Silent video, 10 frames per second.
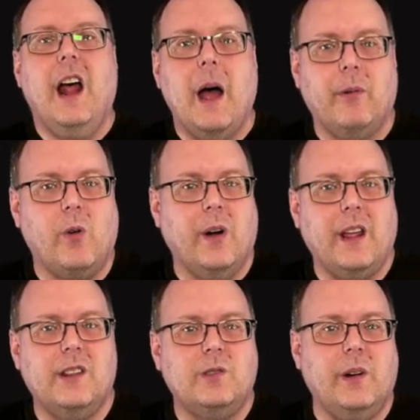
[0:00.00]
I'm recording
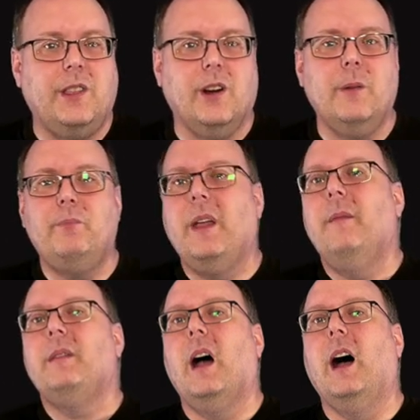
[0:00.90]
on the 23rd.
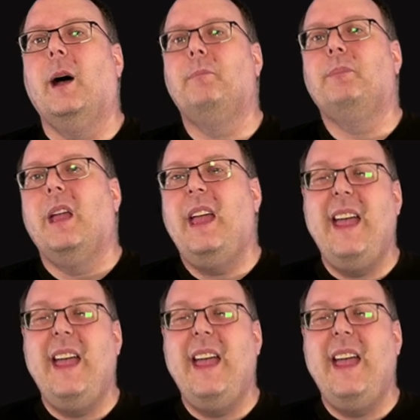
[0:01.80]
Um,